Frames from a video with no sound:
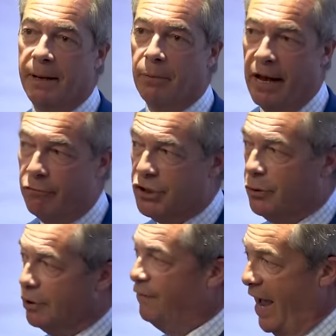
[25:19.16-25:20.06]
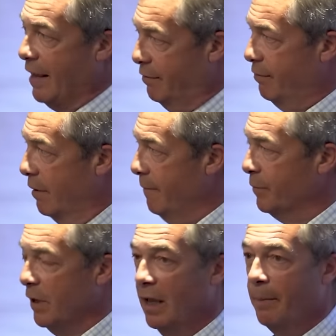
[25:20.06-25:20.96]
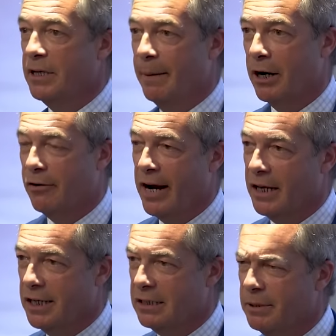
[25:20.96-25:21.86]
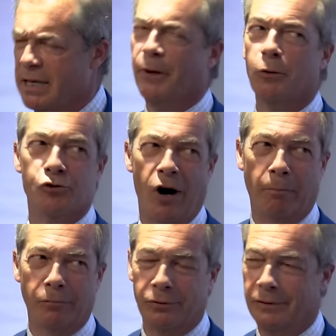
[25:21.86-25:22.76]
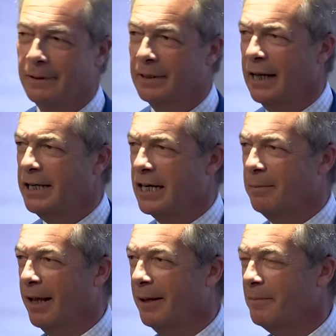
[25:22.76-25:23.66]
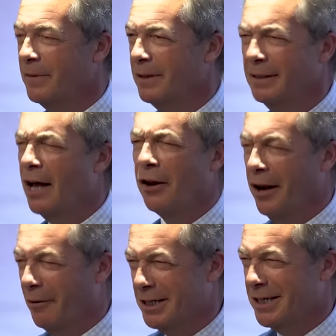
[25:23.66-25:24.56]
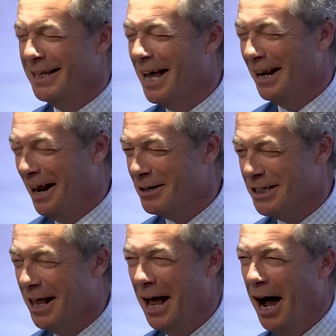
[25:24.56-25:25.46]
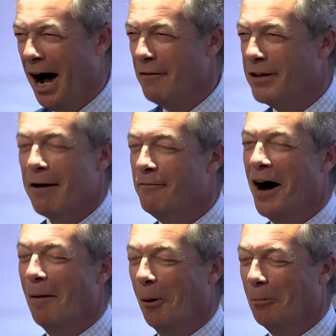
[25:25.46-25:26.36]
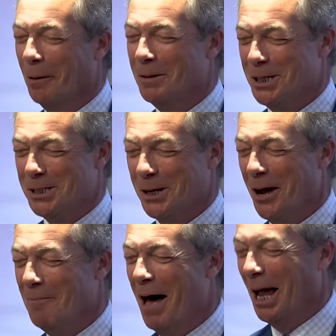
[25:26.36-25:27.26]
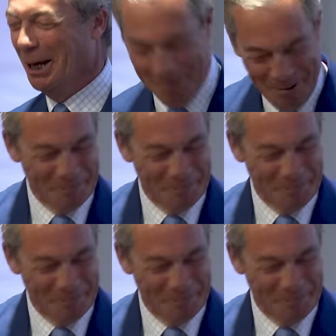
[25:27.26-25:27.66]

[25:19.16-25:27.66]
people. That restores faith in the democratic system. A typical Trump. He said to me, no, no, no, he said. No, no, no, he said. I've kept far more promises than I made.